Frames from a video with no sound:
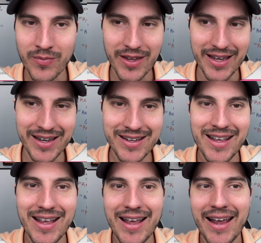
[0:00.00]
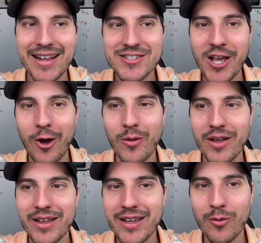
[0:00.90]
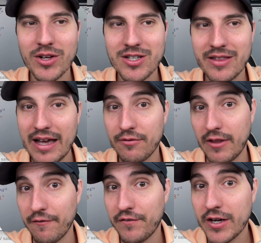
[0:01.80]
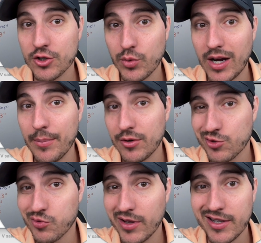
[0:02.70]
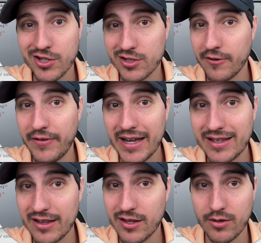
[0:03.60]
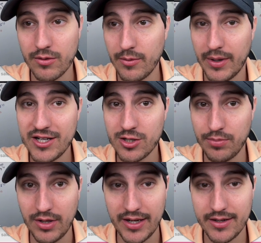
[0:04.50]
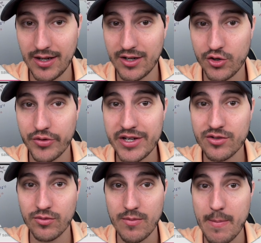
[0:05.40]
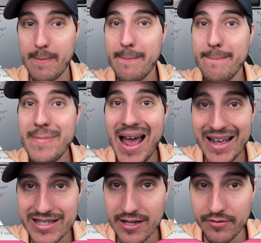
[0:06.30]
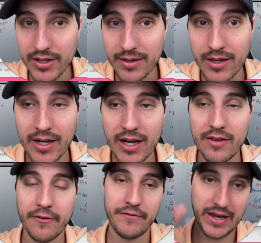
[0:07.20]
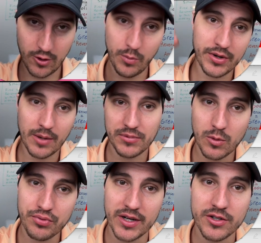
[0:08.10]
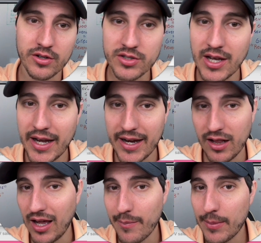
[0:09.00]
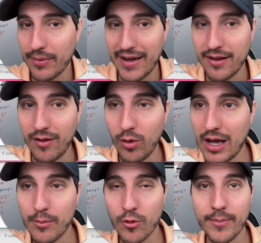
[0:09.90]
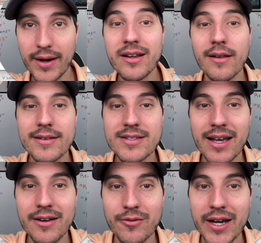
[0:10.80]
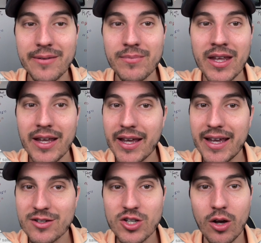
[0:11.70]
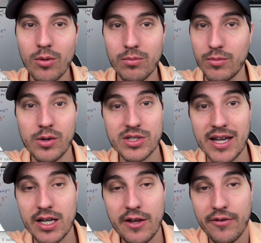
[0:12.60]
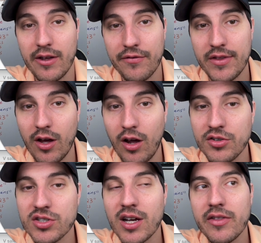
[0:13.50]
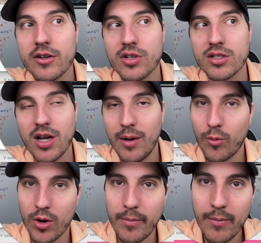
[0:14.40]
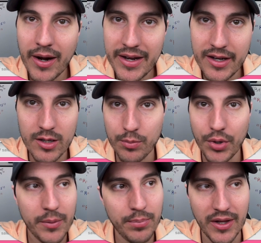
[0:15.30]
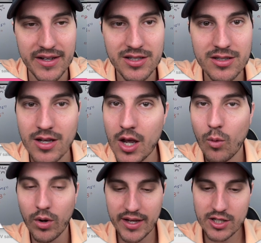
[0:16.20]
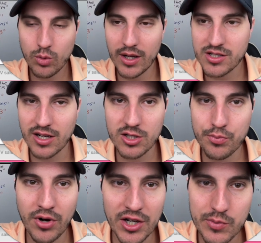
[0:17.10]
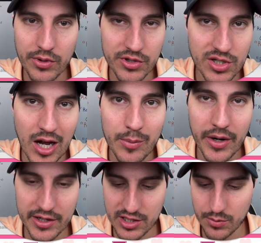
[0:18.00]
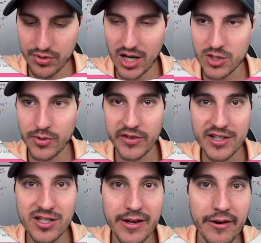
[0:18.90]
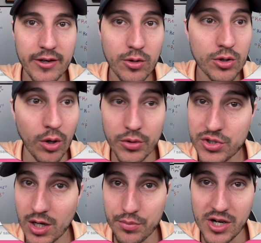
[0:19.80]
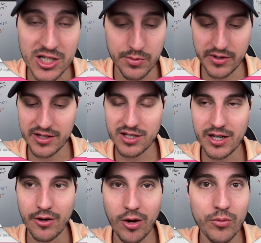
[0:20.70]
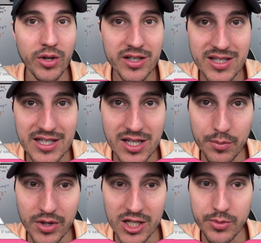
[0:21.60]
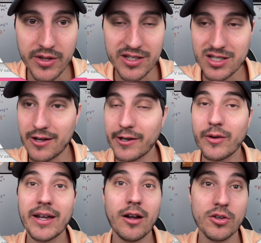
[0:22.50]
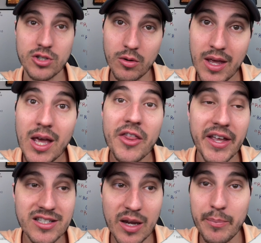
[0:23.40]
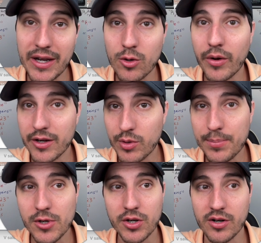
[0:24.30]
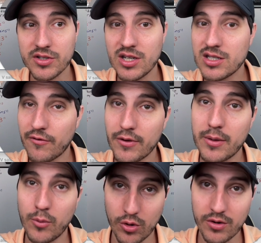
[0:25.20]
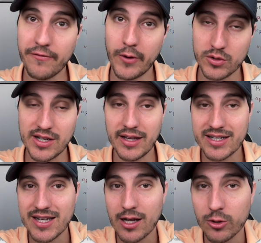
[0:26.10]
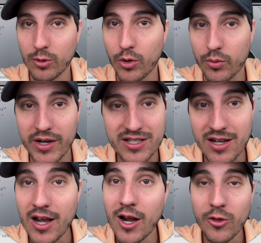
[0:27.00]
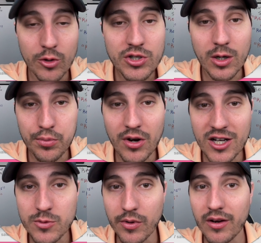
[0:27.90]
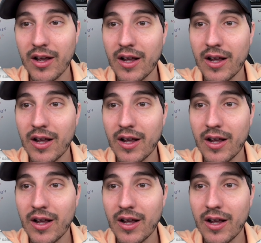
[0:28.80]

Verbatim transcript: Okay, and so it wasn't that fears went up. It was really just the fact that the money supply got increased massively, and the Fed opened up their printers, and a lot of people had a whole lot more money all of a sudden, right? And so it was like if all of a sudden there's a ton more money to put places, well, guess what? It's going to prosper. The stock market's going to prosper in that scenario. Gold's going to prosper in that scenario, and real estate's going to prosper in that scenario, and also things like Bitcoin and cryptocurrencies for the more folks that like to take a little more risk. Those are going to prosper.